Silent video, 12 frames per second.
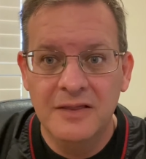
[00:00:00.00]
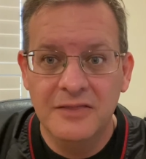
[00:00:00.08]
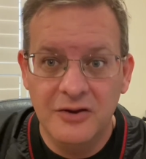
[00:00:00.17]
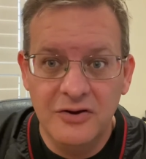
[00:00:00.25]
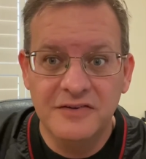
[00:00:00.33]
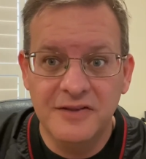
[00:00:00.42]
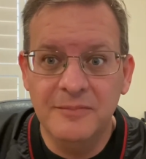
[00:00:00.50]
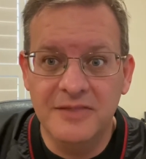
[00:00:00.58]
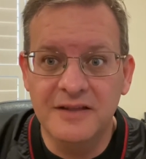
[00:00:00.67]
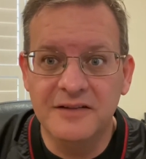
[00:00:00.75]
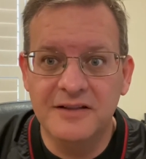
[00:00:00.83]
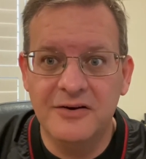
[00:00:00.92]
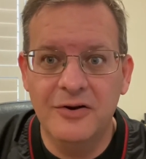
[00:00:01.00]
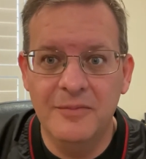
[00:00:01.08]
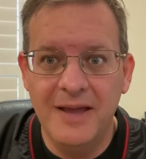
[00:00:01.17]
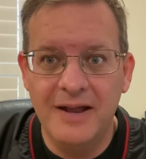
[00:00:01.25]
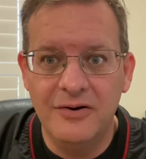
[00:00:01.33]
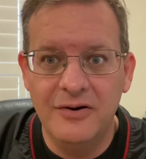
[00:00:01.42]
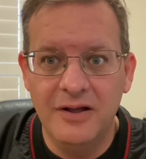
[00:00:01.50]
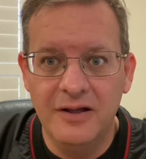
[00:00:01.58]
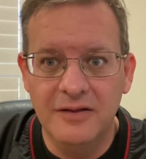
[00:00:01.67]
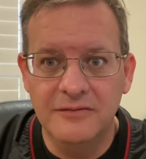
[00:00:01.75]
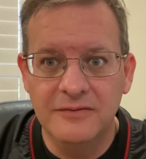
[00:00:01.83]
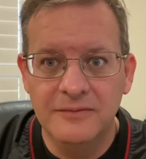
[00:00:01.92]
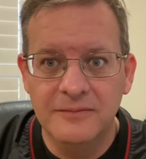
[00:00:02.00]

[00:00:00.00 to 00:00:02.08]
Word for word: There are some things that are a matter of